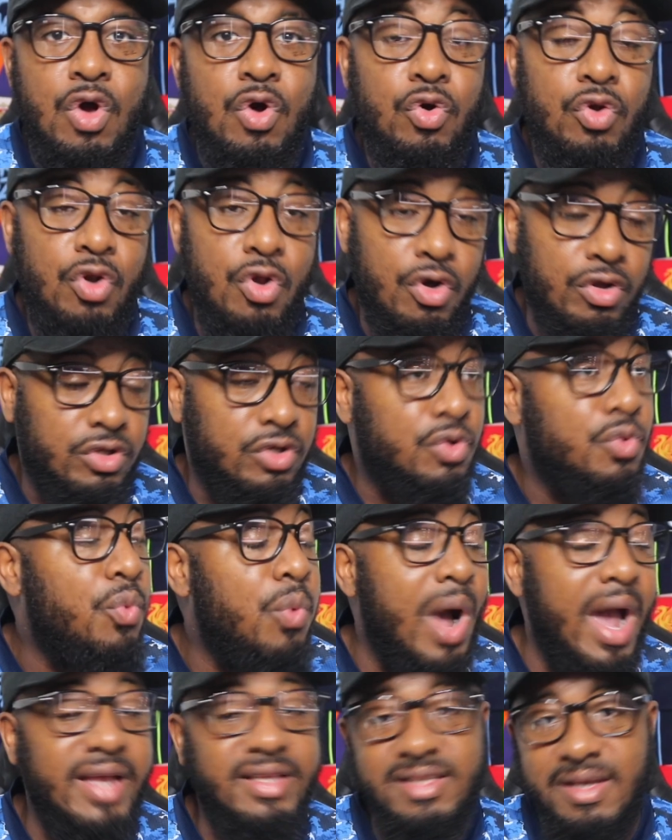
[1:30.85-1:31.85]
who looked
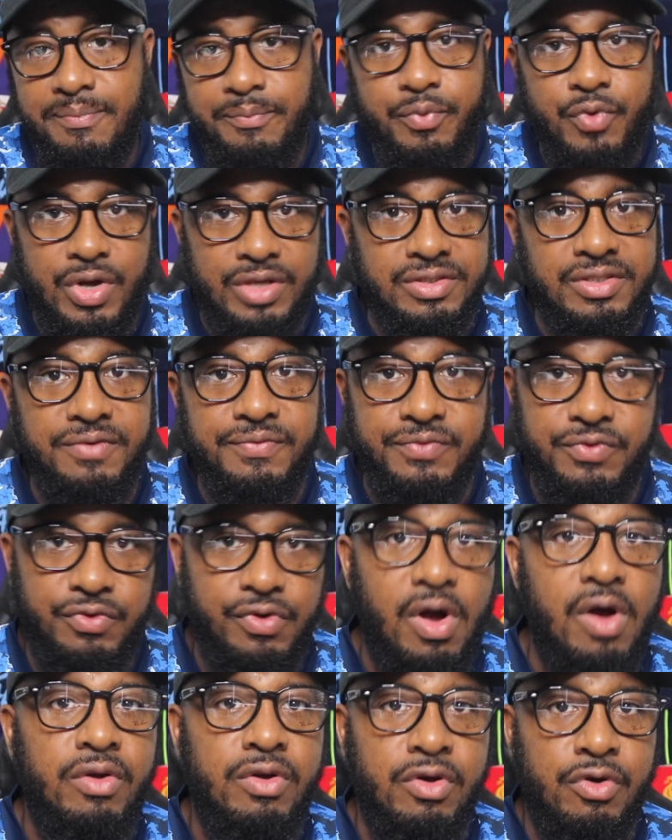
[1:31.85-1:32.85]
quite impressive
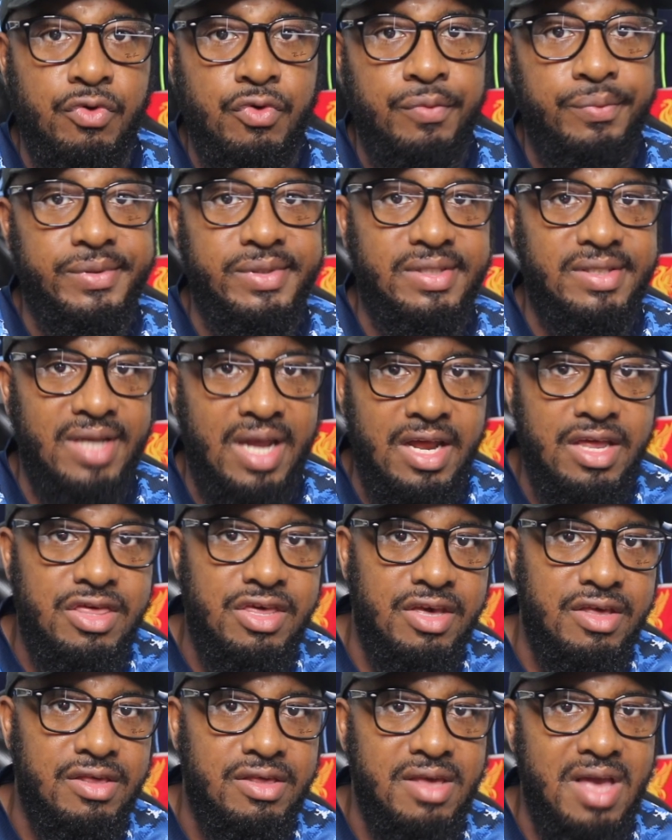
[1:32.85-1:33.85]
throughout the group
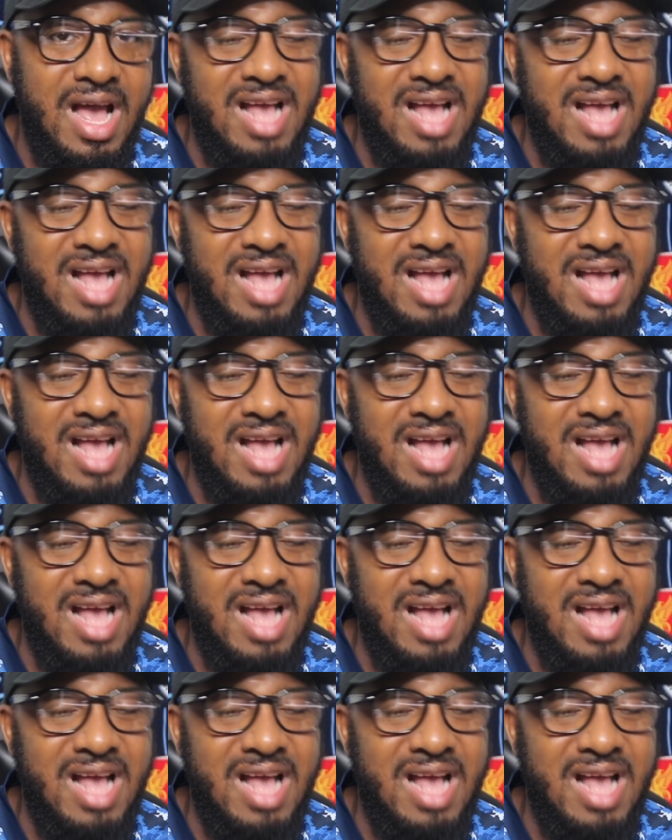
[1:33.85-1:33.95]
stages.